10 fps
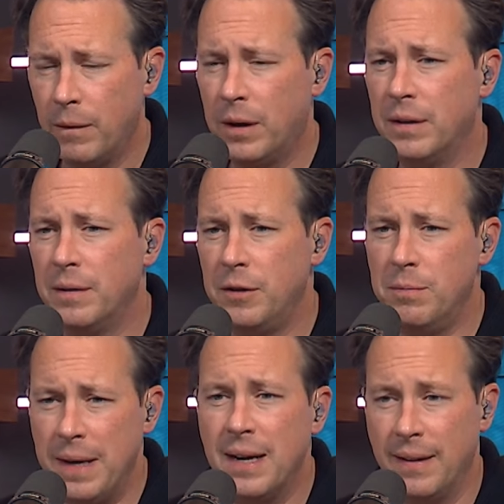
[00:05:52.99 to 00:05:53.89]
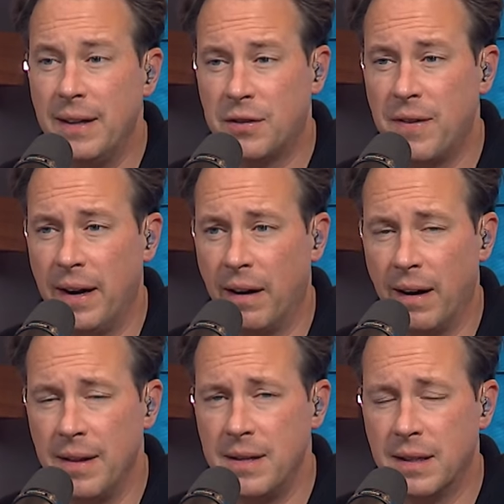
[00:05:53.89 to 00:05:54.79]
well, you may not. So. That's
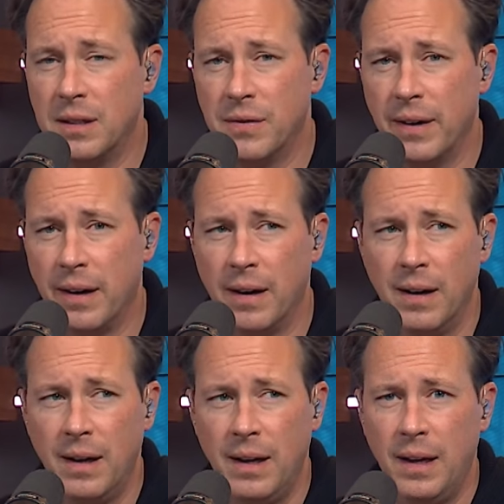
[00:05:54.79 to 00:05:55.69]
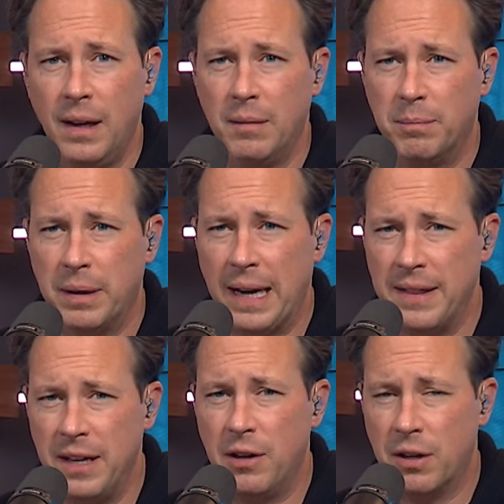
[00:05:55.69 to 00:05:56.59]
fair. I think that's fair. But I
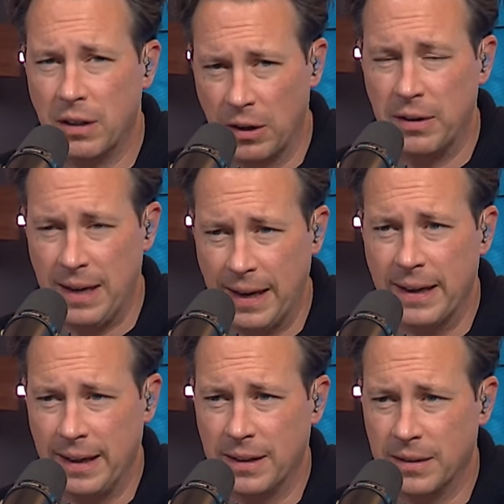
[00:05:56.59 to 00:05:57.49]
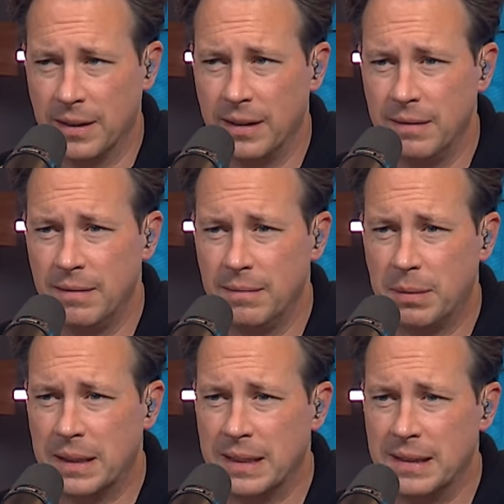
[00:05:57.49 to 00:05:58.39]
think mm -hmm. you mm-hmm. could learn how to handle it
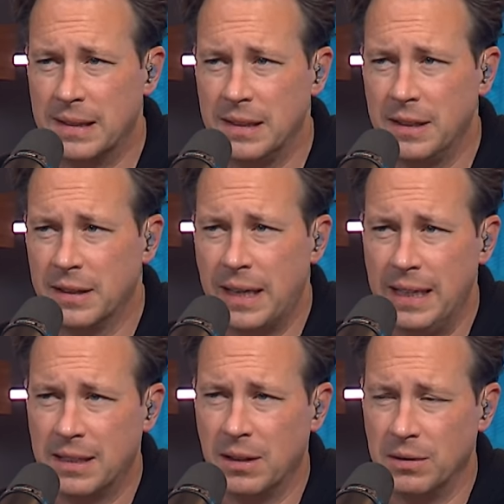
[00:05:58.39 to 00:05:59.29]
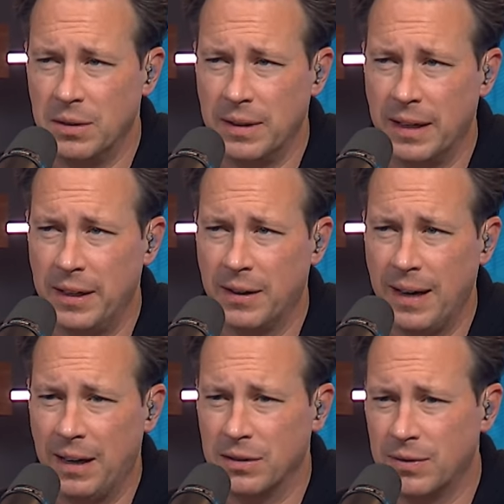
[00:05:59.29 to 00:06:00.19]
because your kids don't do that at your
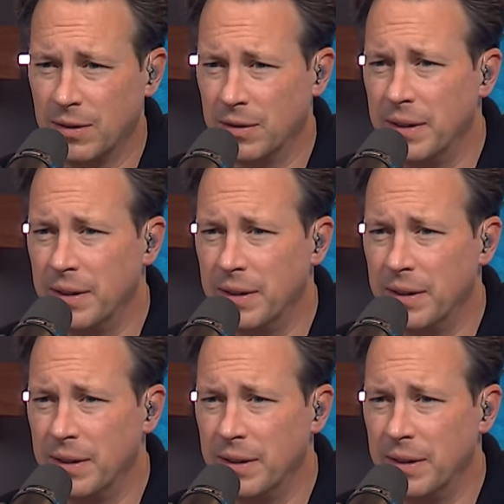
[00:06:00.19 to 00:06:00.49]
house for a